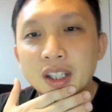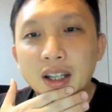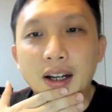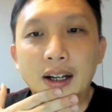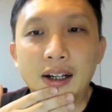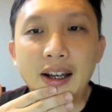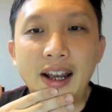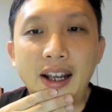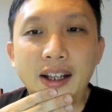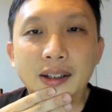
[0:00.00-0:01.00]

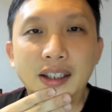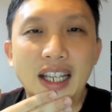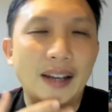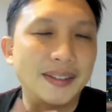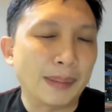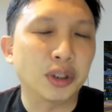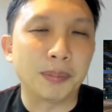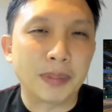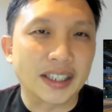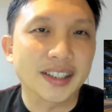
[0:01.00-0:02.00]
And they have some of the
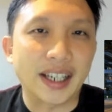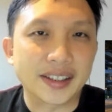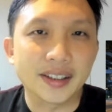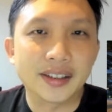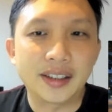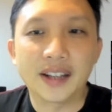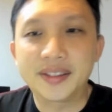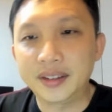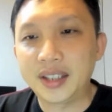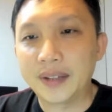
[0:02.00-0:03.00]
bigger sizes. They
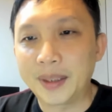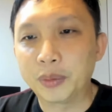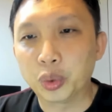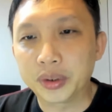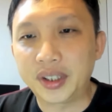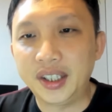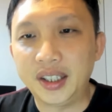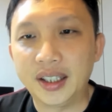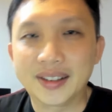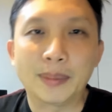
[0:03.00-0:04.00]
still have some dual key
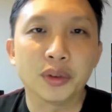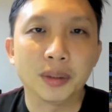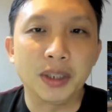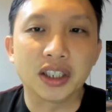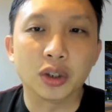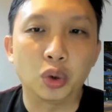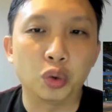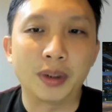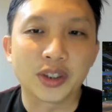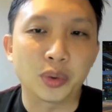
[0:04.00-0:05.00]
and some of the bigger
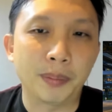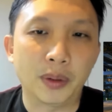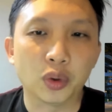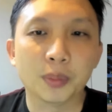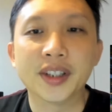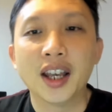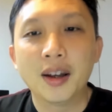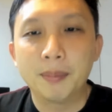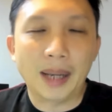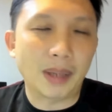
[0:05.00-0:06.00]
2+1 bedrooms.
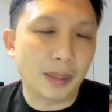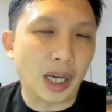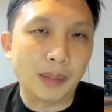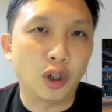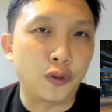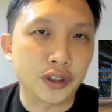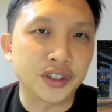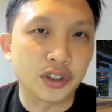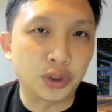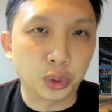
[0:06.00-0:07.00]
But I'm more focused on
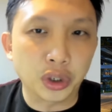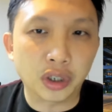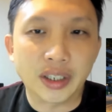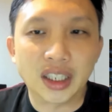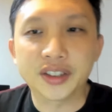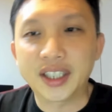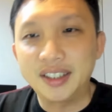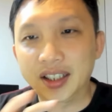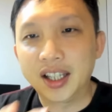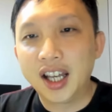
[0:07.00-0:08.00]
the studio here right now because I
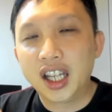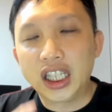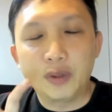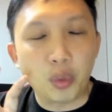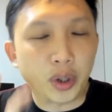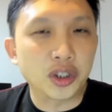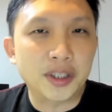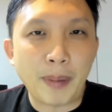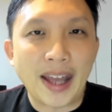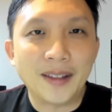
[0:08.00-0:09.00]
think if you want to
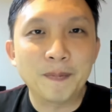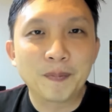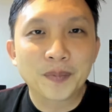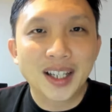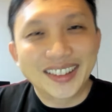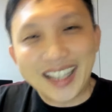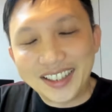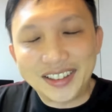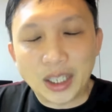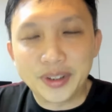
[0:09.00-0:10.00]
spend
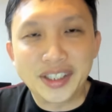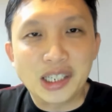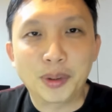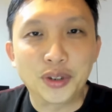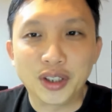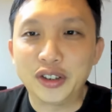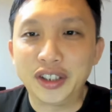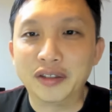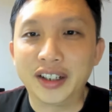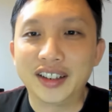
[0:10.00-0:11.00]
90,000 Singapore dollar only,
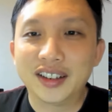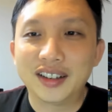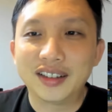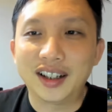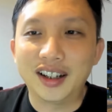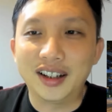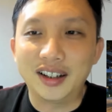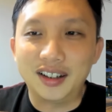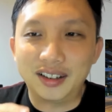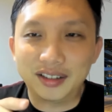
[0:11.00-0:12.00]
right?
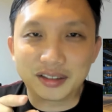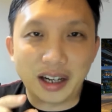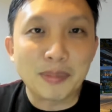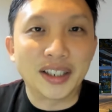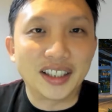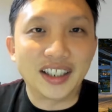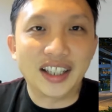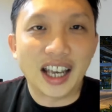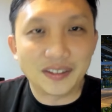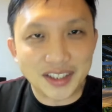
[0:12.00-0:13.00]
Grand Medini
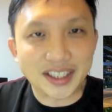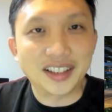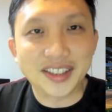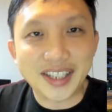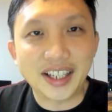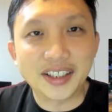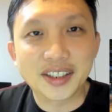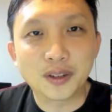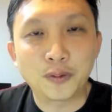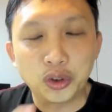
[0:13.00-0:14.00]
have this kind of size
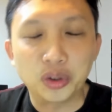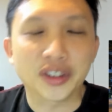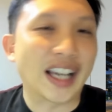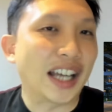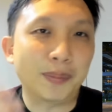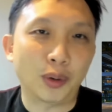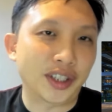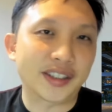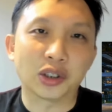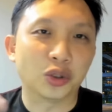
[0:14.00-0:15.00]
for you because the other projects
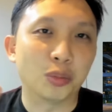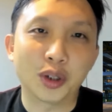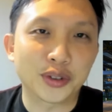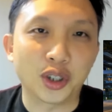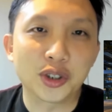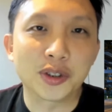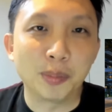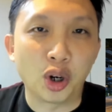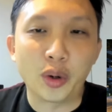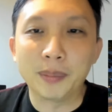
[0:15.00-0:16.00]
they got no more
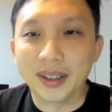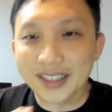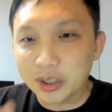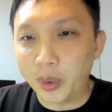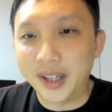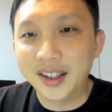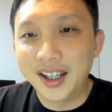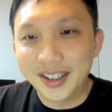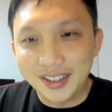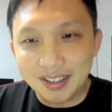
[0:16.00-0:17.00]
small one, but this one
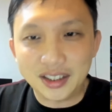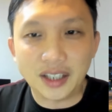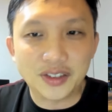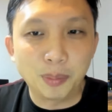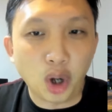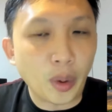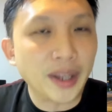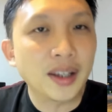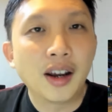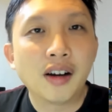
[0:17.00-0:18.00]
they still have small
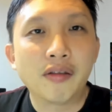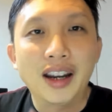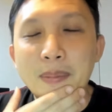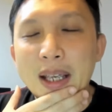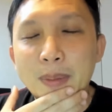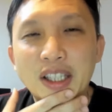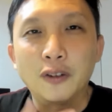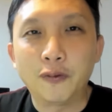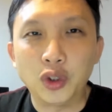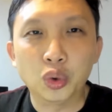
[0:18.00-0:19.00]
one, right? Maybe the
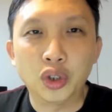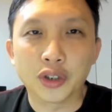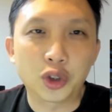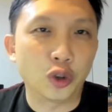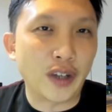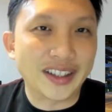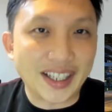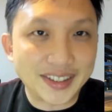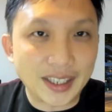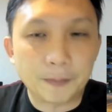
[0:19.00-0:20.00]
view not so
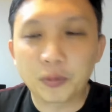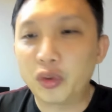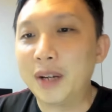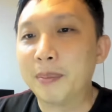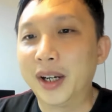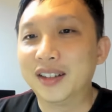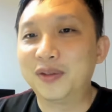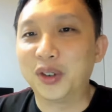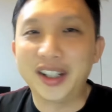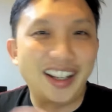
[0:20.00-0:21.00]
fantastic, right? But
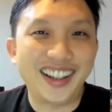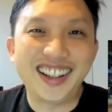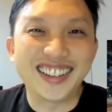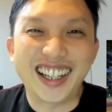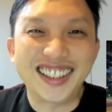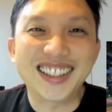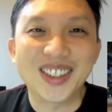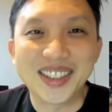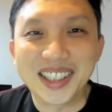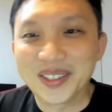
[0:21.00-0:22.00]
for
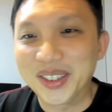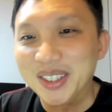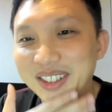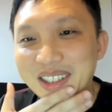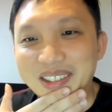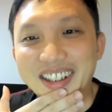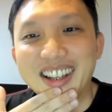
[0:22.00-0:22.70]
90,000 Singapore dollars only, right?